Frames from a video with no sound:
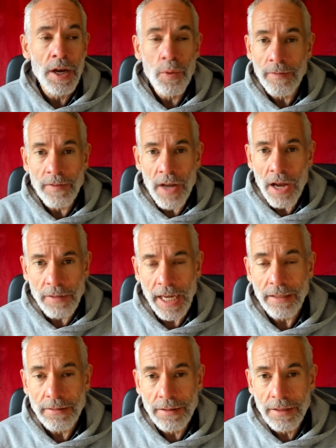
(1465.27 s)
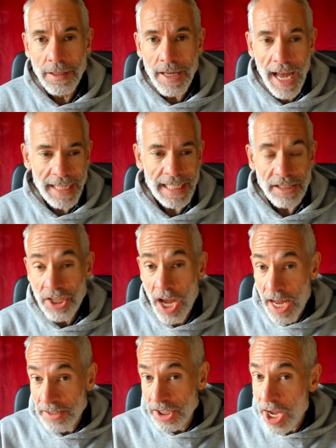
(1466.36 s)
We've known it. And yet
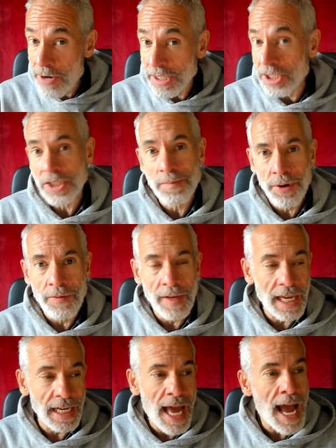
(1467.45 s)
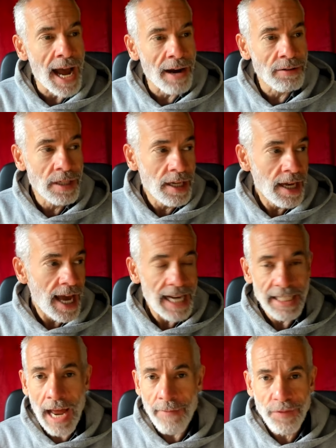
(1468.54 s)
science is only just proving it now. And,
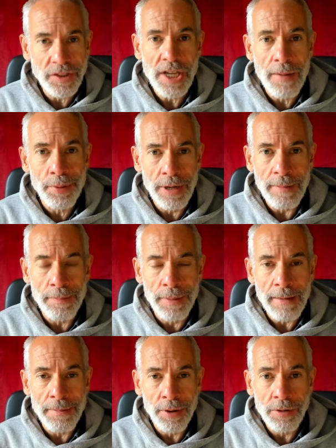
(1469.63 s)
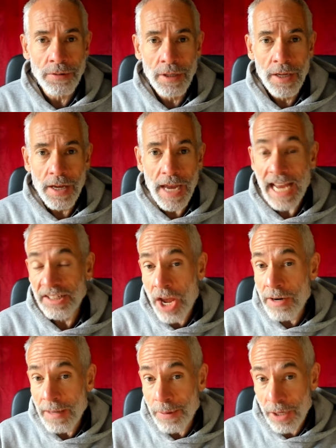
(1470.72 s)
yet, and for some people, it's
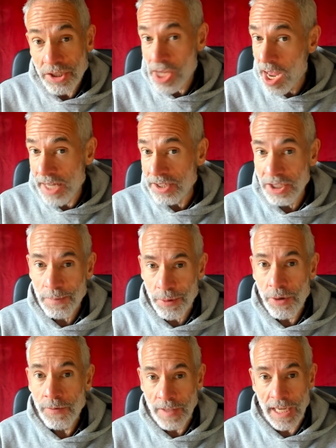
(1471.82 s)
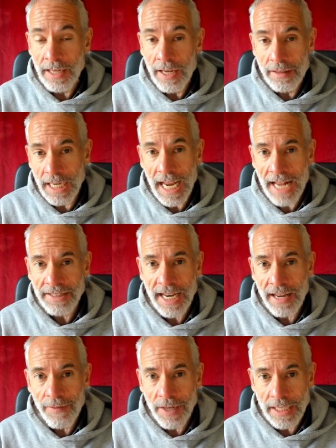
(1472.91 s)
only because science has proved it that it has
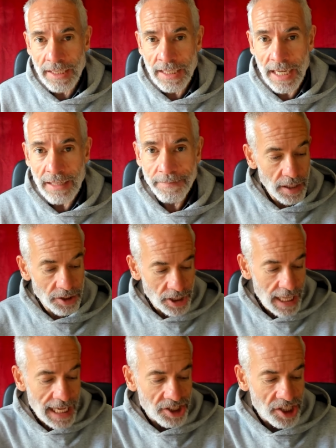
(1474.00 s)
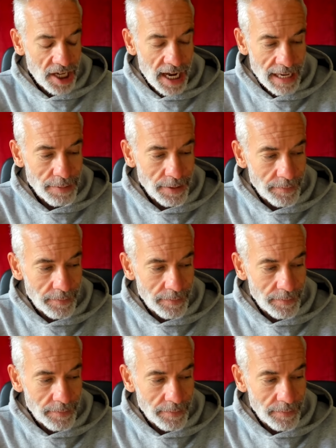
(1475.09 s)
any validity. So that's sleep.